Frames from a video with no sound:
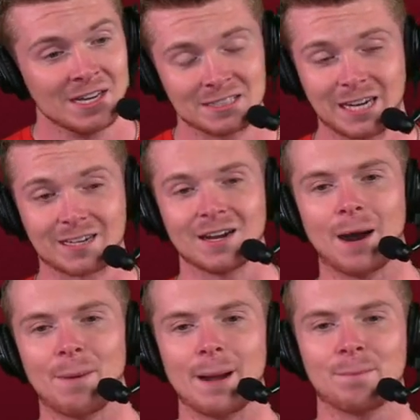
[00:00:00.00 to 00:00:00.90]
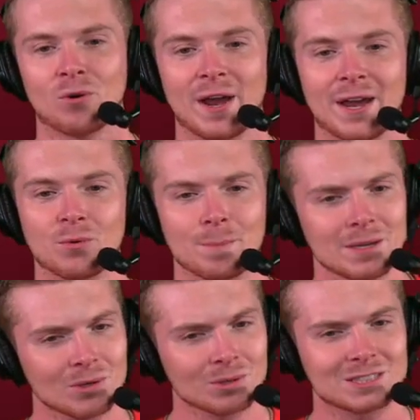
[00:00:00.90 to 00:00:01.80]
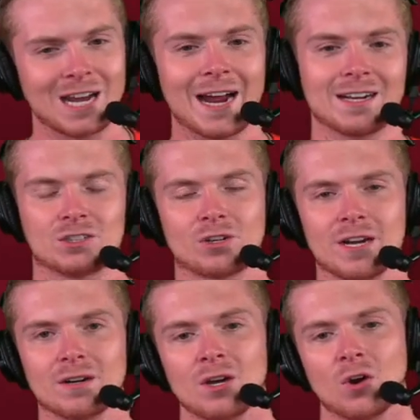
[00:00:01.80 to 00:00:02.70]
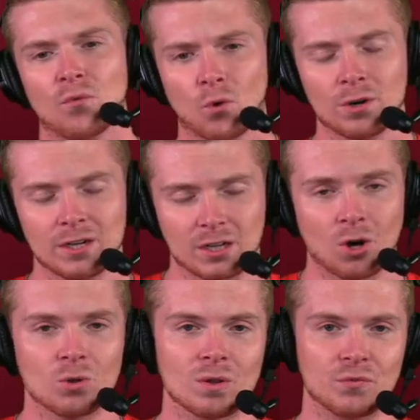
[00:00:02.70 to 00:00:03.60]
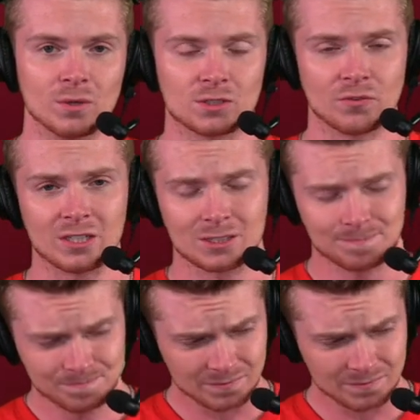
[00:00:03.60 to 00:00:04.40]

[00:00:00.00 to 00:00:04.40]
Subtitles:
Second on my plan would be a little sign-and-trade for Nikola Vucevic.